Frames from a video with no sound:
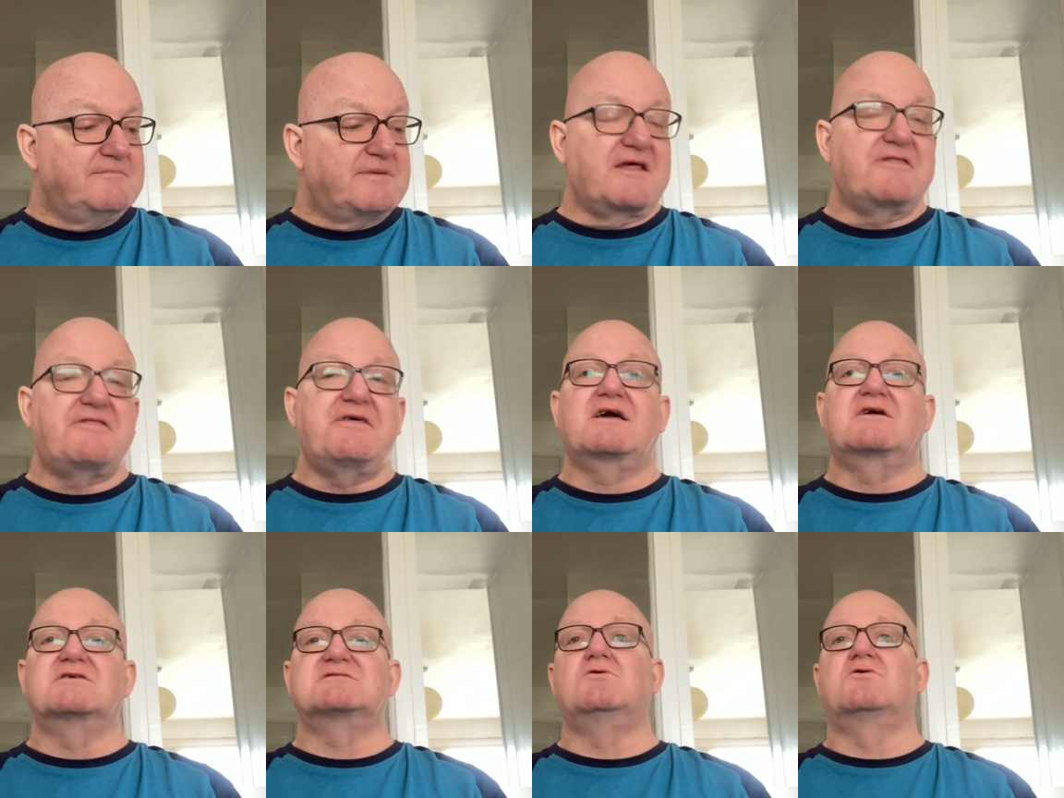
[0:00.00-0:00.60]
But I
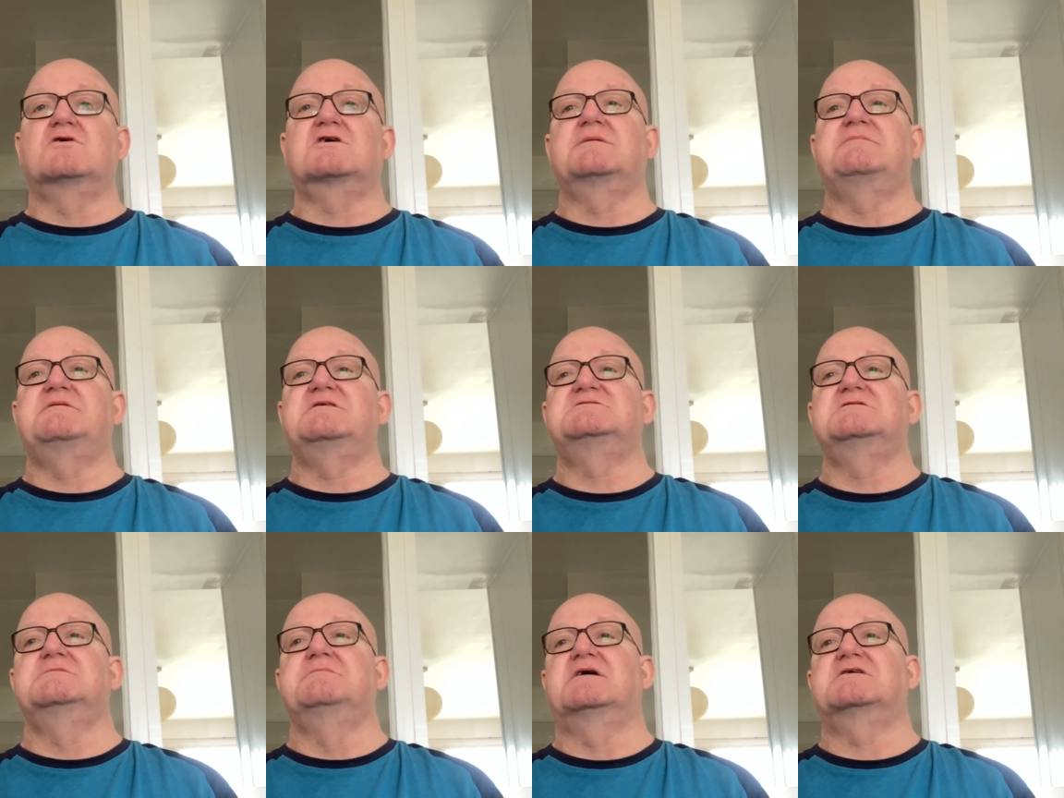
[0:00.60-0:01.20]
think it's all going to
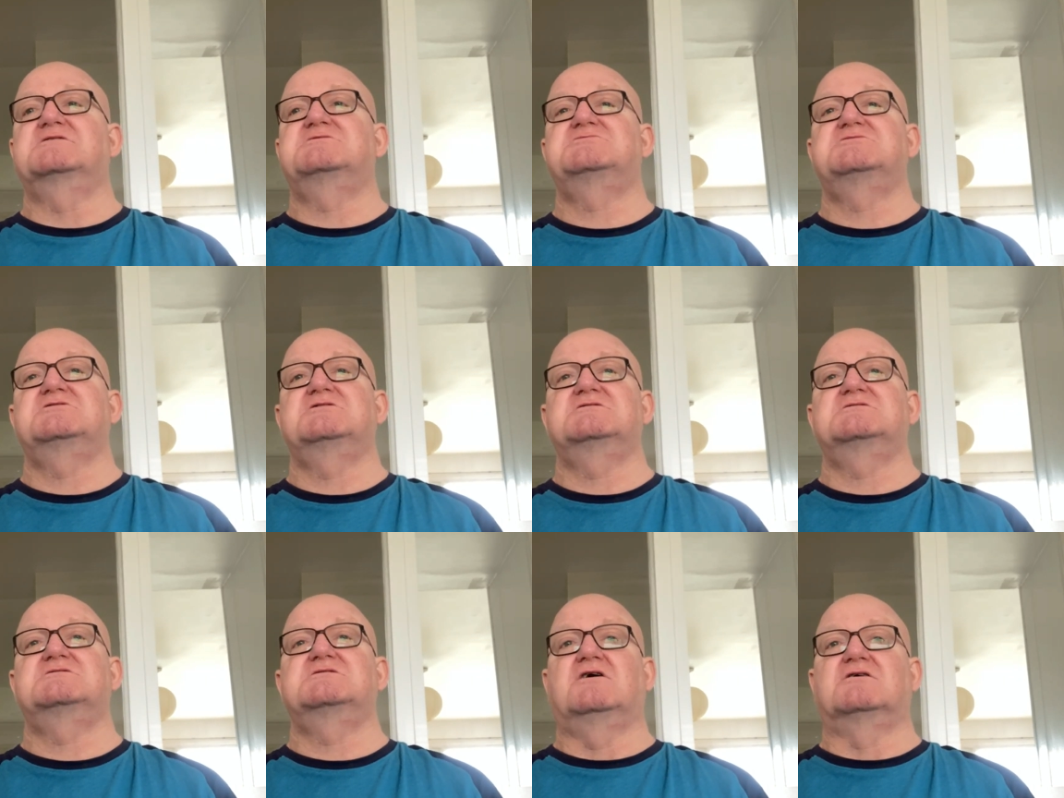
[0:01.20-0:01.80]
be too much
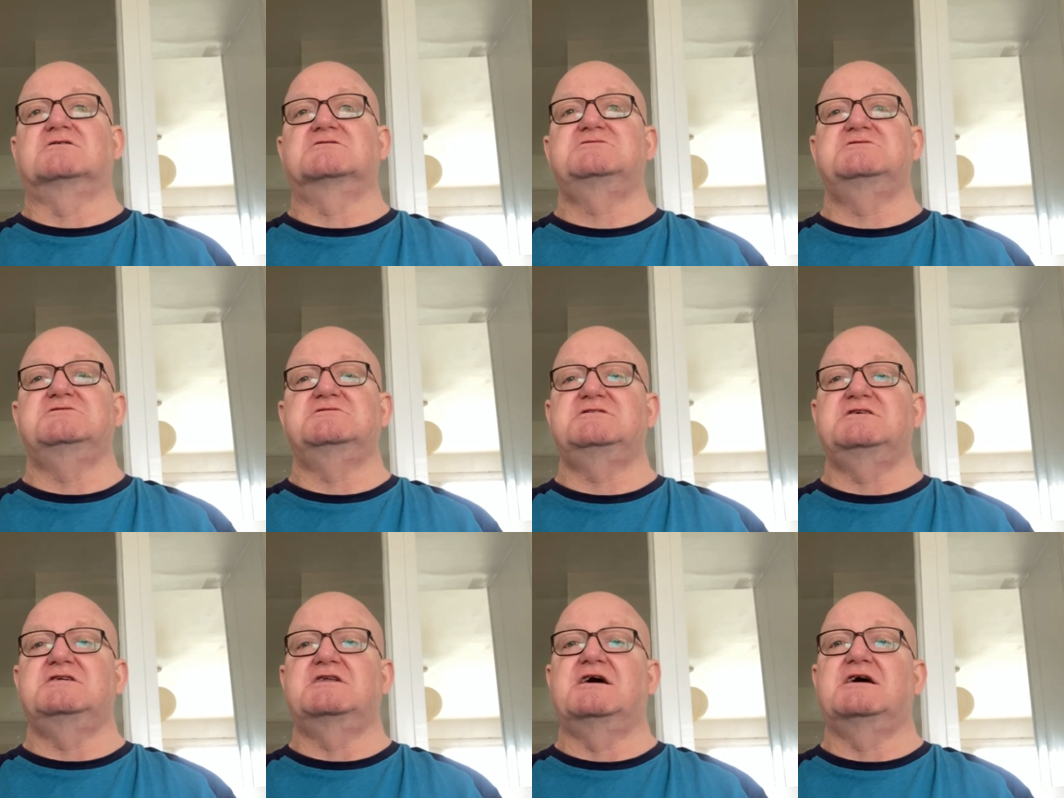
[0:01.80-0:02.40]
on
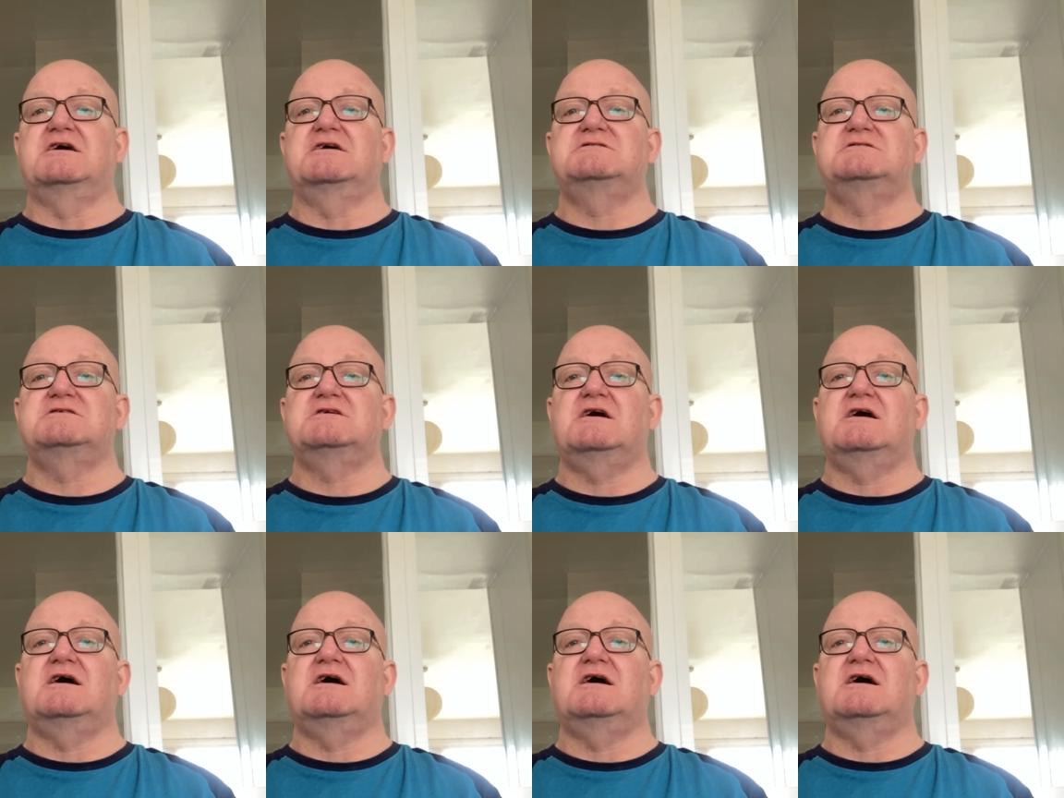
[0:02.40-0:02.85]
Tuesday night.